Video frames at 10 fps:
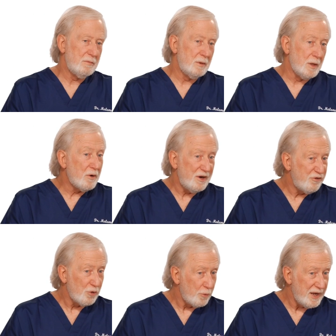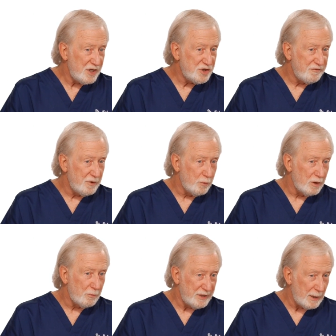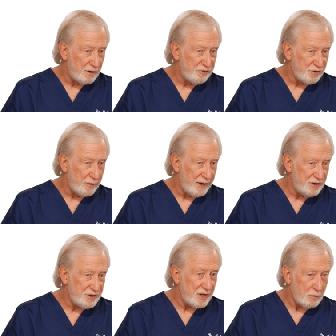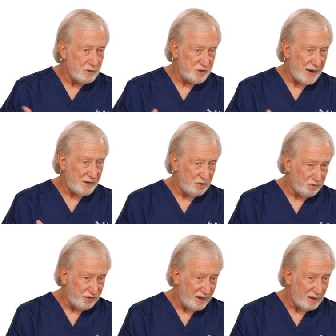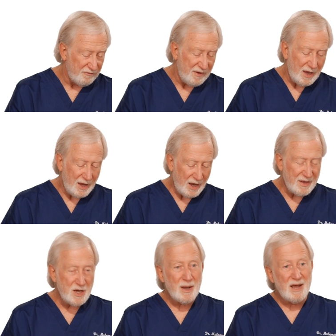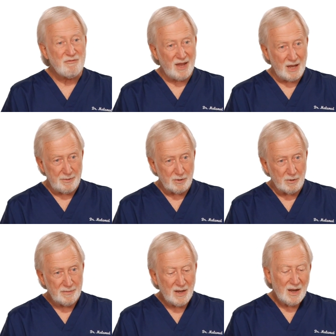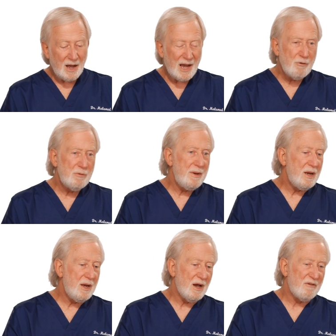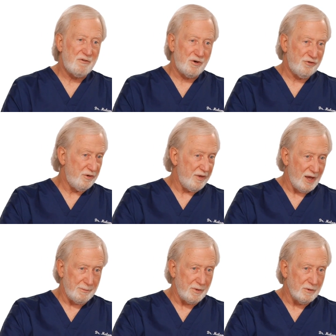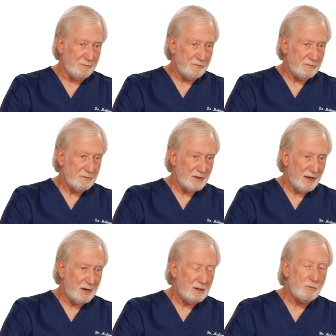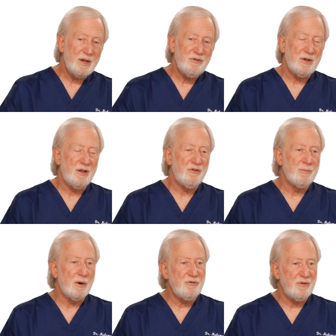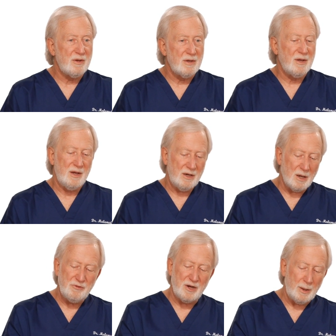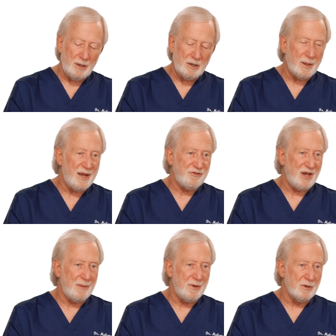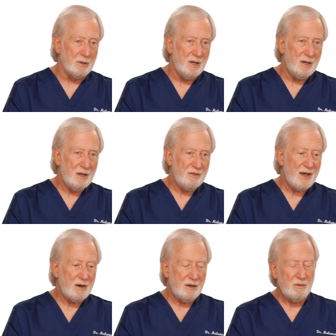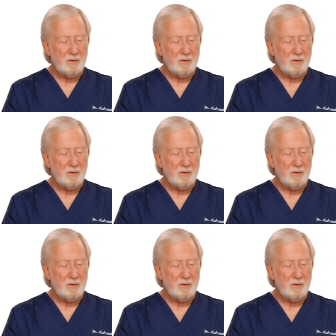loaded syringe, if you will, preloaded syringe that you inject yourself, and then you have the ampule. I would be averse to the ampule. And the reason is it comes in a little glass ampule that